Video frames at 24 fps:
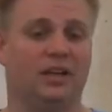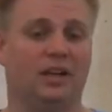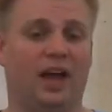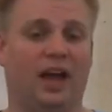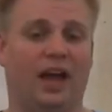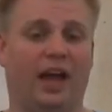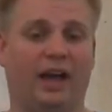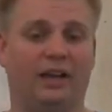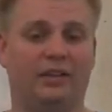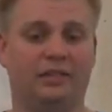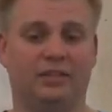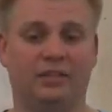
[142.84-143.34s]

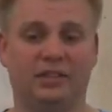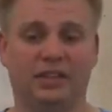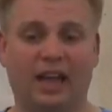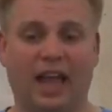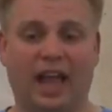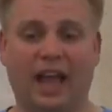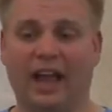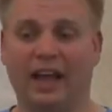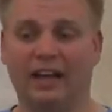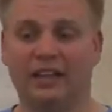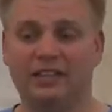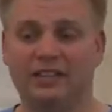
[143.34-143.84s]
Uh,
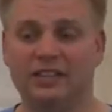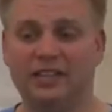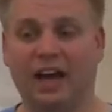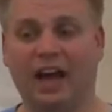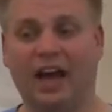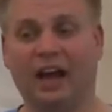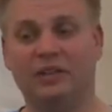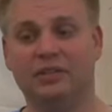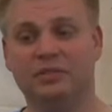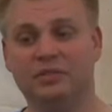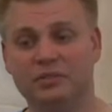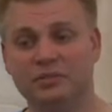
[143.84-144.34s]
and
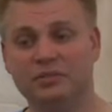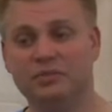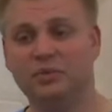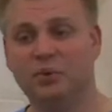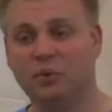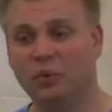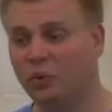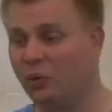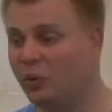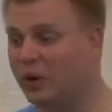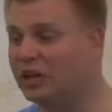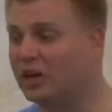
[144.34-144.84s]
uh,
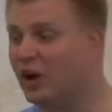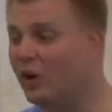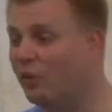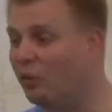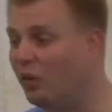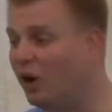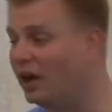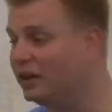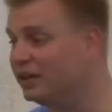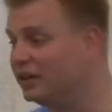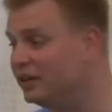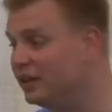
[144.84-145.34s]
we don't
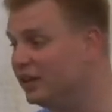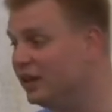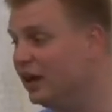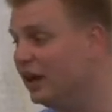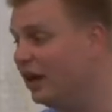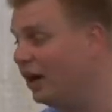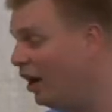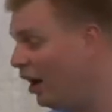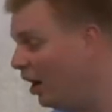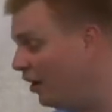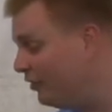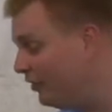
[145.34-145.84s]
want
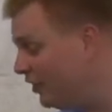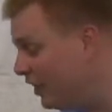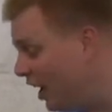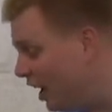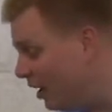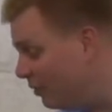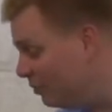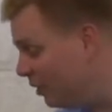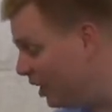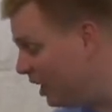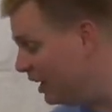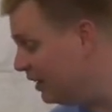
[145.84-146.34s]
our
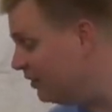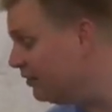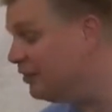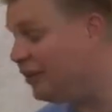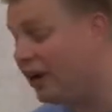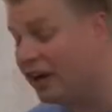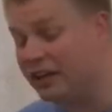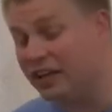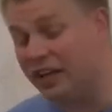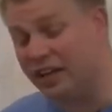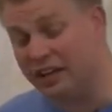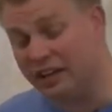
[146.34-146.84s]
fiat money
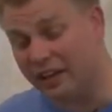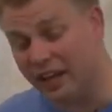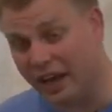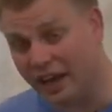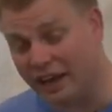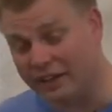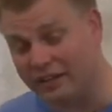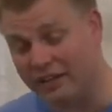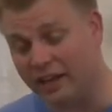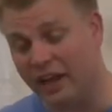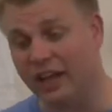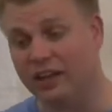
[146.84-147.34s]
funding
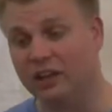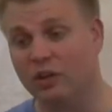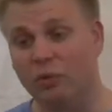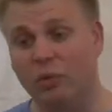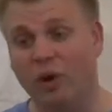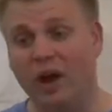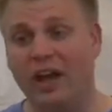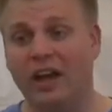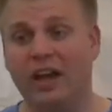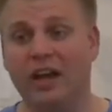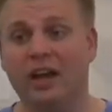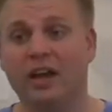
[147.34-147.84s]
that. And the
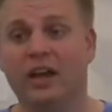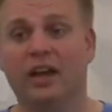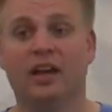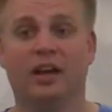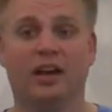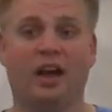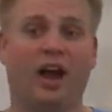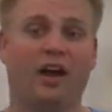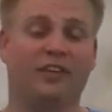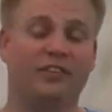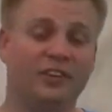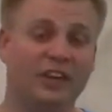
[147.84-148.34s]
way
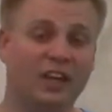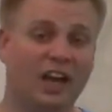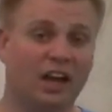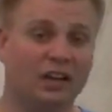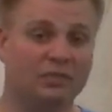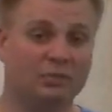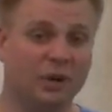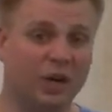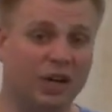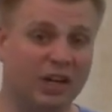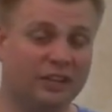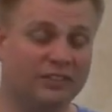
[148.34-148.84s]
a
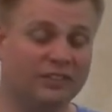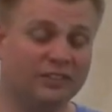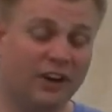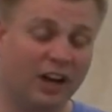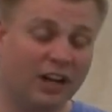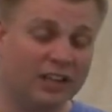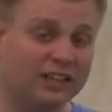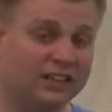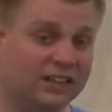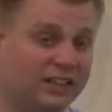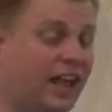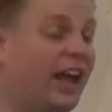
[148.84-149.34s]
fiat money
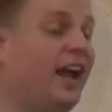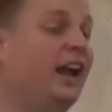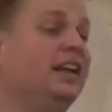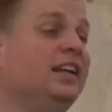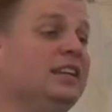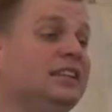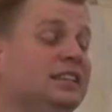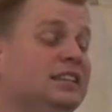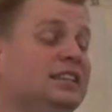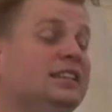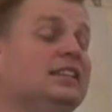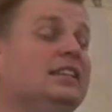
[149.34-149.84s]
funds that
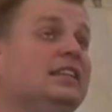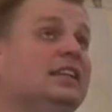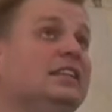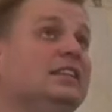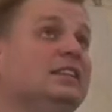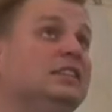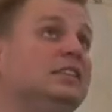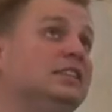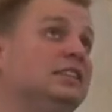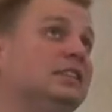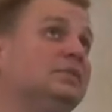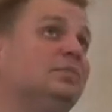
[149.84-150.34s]
is,
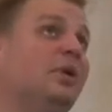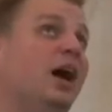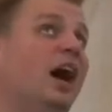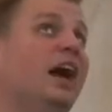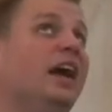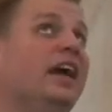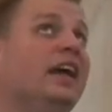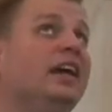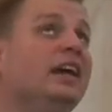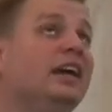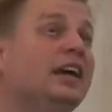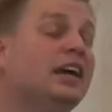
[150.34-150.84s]
is
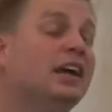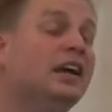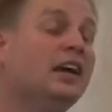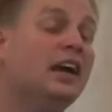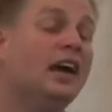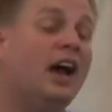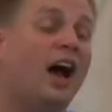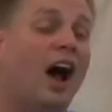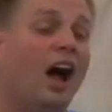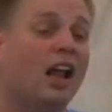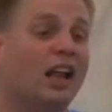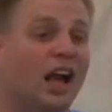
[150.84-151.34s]
by
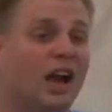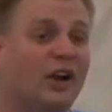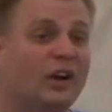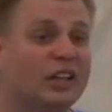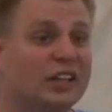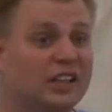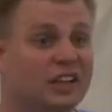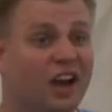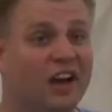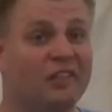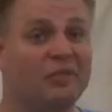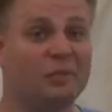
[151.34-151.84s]

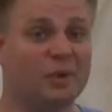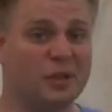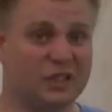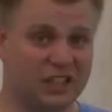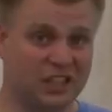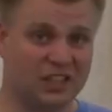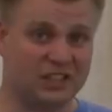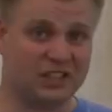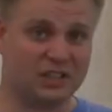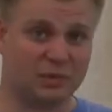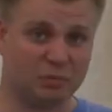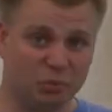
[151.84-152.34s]
allowing the government
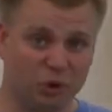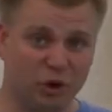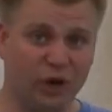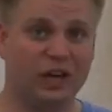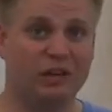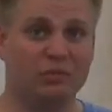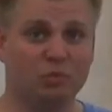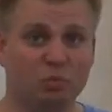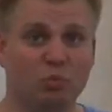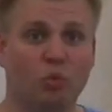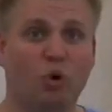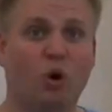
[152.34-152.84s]
just to
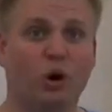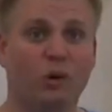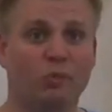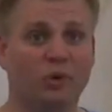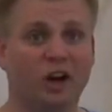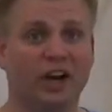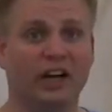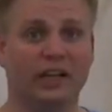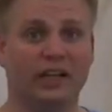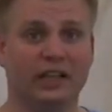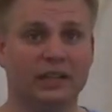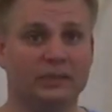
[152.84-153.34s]
print more
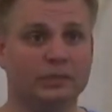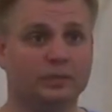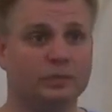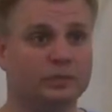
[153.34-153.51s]
money.